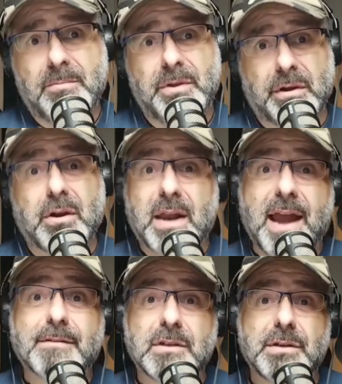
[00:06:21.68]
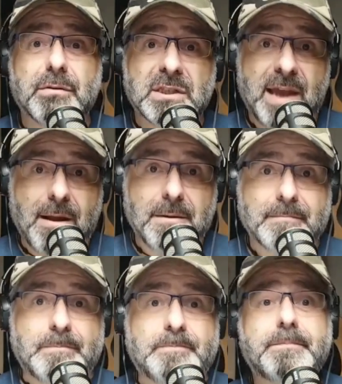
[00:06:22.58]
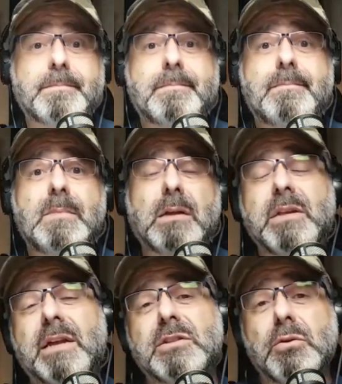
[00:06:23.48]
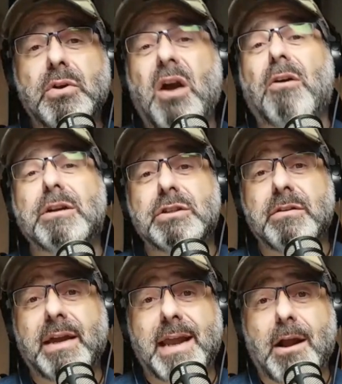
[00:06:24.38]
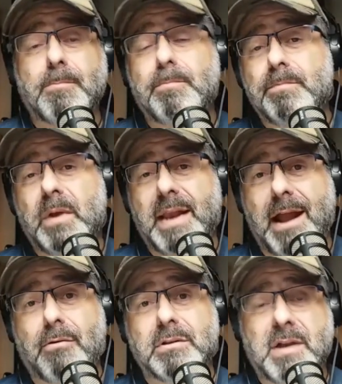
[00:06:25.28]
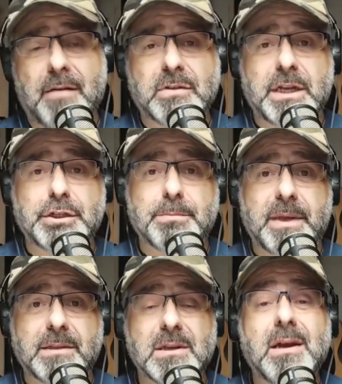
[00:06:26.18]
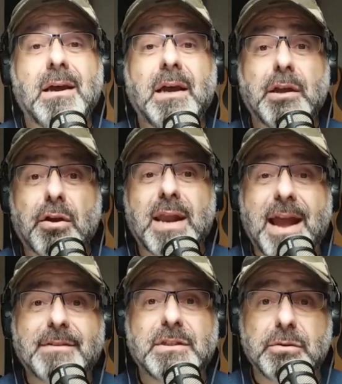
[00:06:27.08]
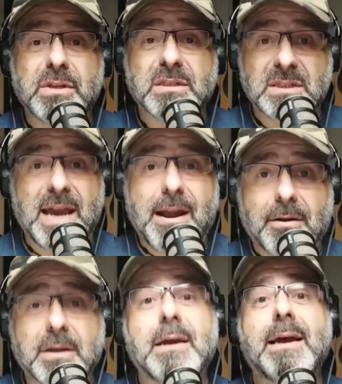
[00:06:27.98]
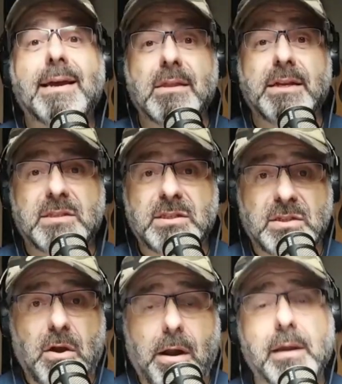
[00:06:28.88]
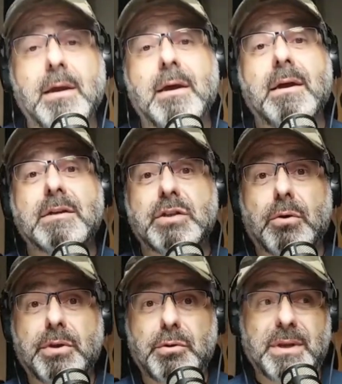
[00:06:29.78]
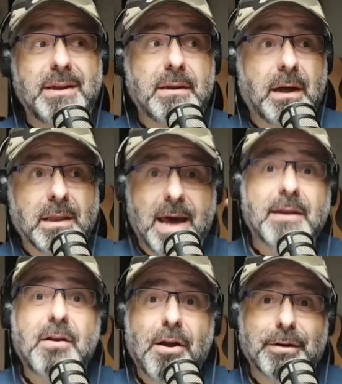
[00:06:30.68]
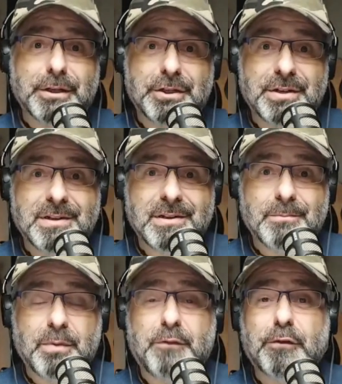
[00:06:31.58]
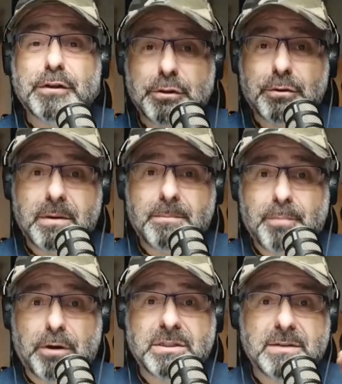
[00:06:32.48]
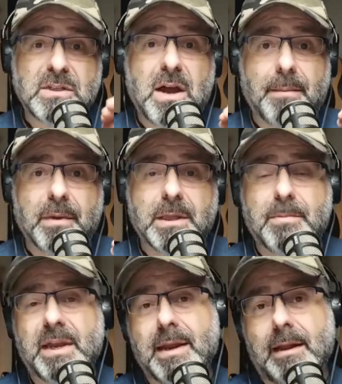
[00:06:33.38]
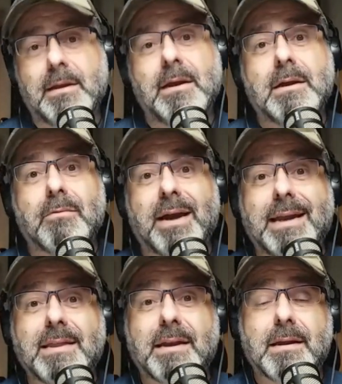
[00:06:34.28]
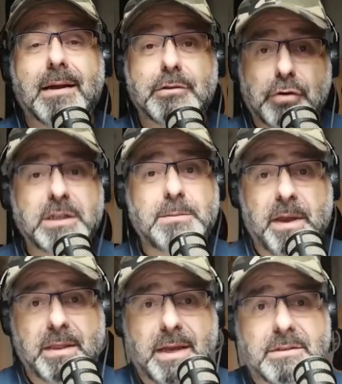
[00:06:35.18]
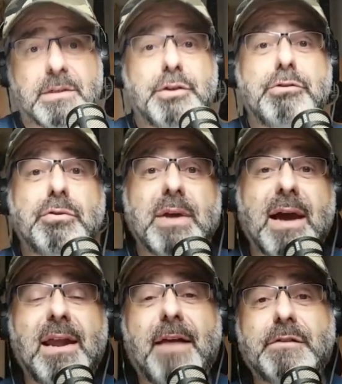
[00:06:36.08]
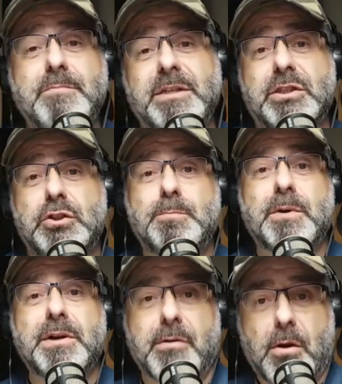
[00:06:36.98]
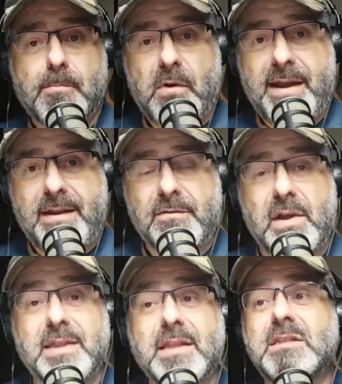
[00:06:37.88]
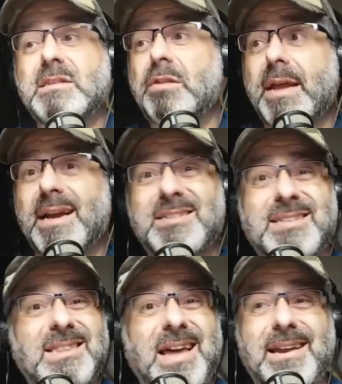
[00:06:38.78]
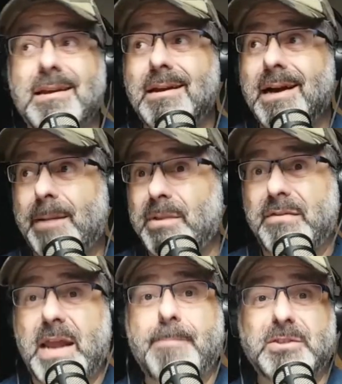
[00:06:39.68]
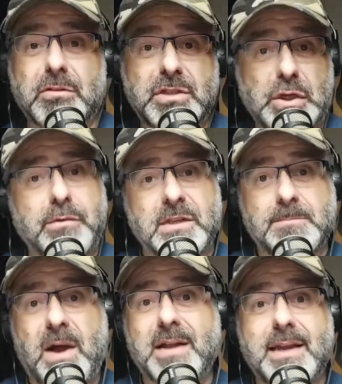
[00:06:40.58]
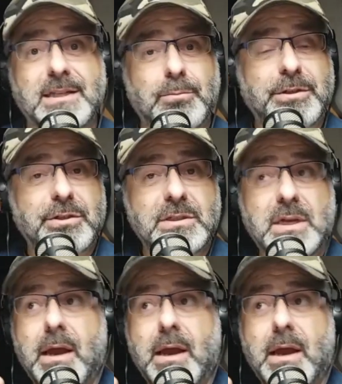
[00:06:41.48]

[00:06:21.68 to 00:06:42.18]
you're going to have to do it scared like so courage in our in our conversation means you're going to have to do this scared, at least to start. So you need a lot of courage, but for a short burst of time in the beginning. Right. And then uh, trust me on this, you do not have to be superhero brave. And this is a thing I said, like, I believe in episode two of this podcast, which is